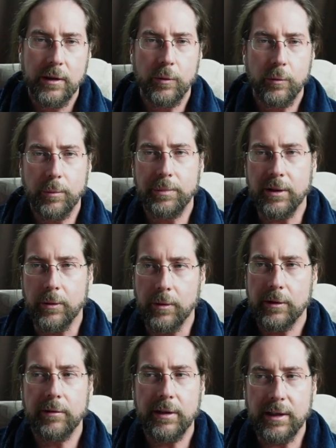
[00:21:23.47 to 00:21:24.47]
would be
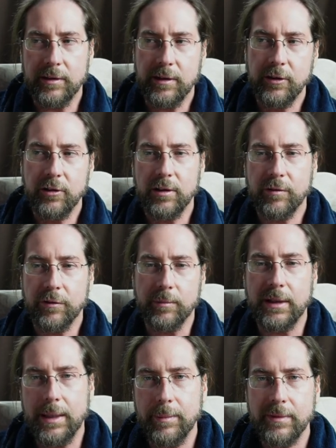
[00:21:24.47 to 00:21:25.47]
ordering a t-shirt from
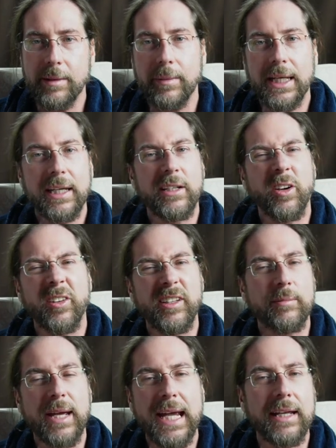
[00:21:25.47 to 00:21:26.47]
them they make it on
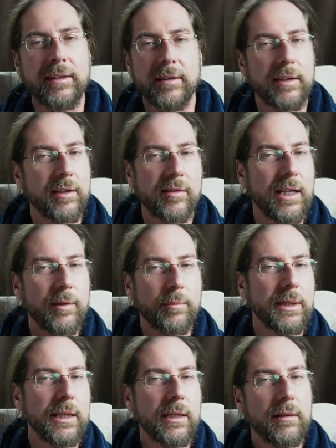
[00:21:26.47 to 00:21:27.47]
demand it's not
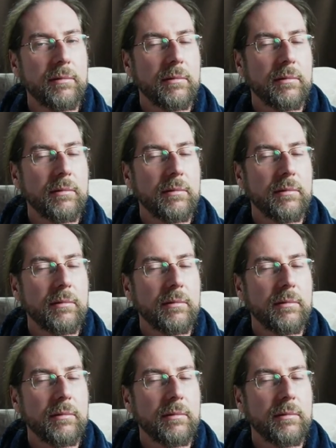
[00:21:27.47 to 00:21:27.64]
being